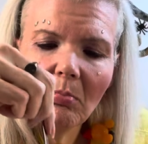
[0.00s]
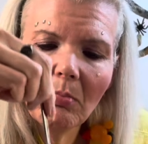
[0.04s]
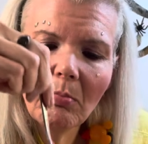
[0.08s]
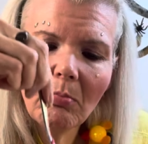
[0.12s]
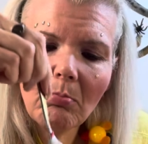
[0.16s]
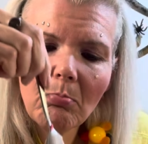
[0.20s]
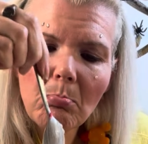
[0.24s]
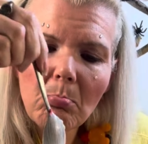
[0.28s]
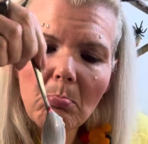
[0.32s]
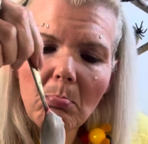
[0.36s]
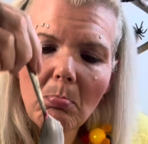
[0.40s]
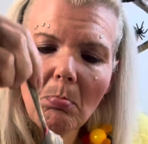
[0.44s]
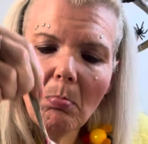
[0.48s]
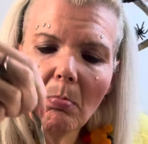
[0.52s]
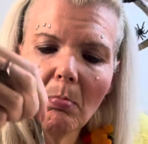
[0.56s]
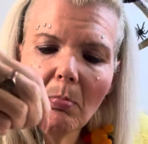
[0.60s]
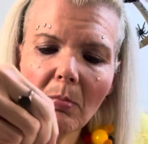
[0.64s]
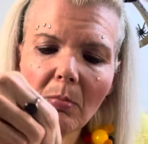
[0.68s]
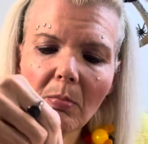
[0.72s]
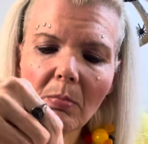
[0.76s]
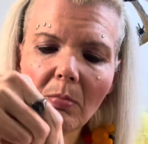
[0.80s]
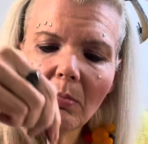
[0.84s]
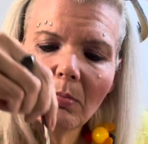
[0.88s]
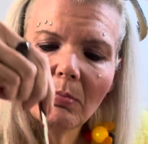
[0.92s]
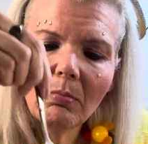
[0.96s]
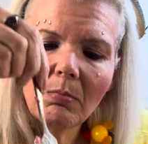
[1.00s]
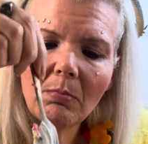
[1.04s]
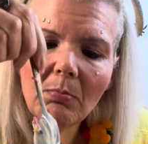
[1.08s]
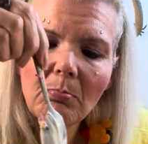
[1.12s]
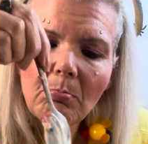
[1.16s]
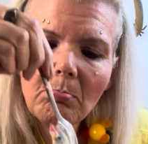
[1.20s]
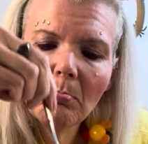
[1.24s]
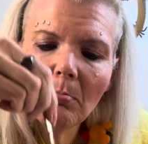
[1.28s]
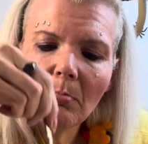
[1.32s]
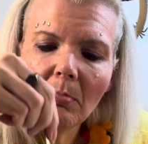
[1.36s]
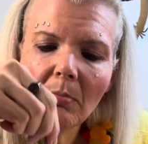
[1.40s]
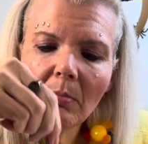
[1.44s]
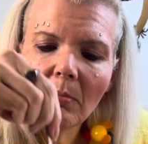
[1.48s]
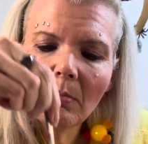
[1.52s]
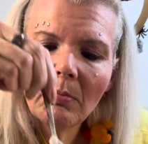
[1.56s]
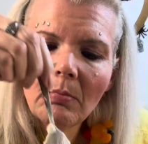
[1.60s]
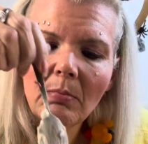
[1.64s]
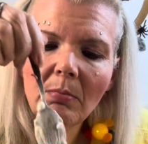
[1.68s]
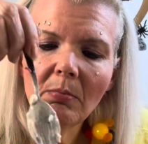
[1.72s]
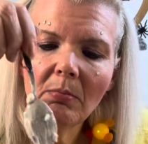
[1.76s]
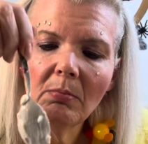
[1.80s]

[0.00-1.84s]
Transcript: No one is speaking in this clip.